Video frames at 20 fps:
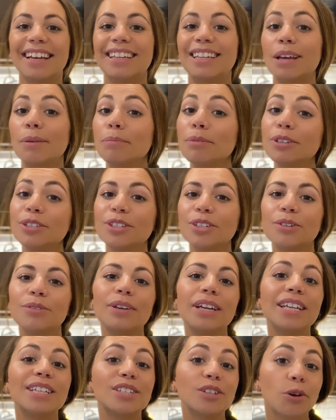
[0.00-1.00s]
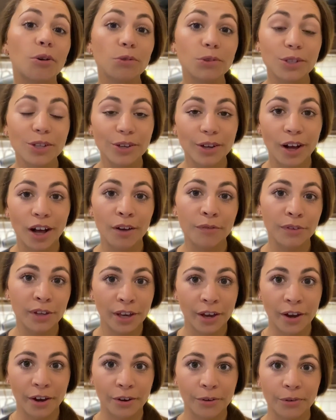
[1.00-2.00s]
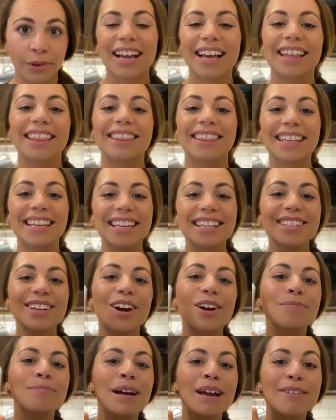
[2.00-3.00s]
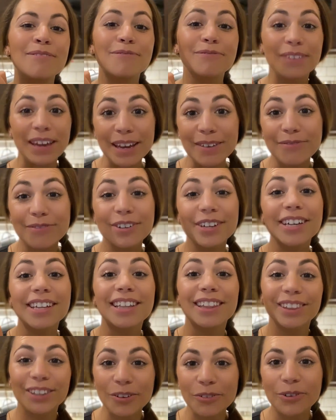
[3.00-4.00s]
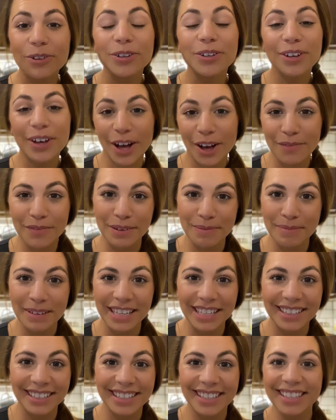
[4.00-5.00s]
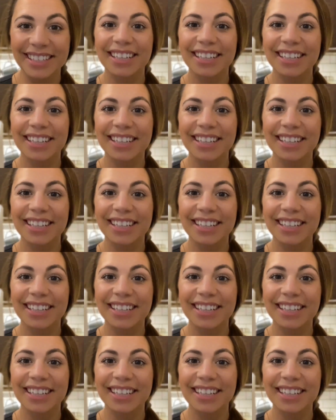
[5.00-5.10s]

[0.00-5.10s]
Number two is Coastal Coffee Co. These are my favorite local coffee beans.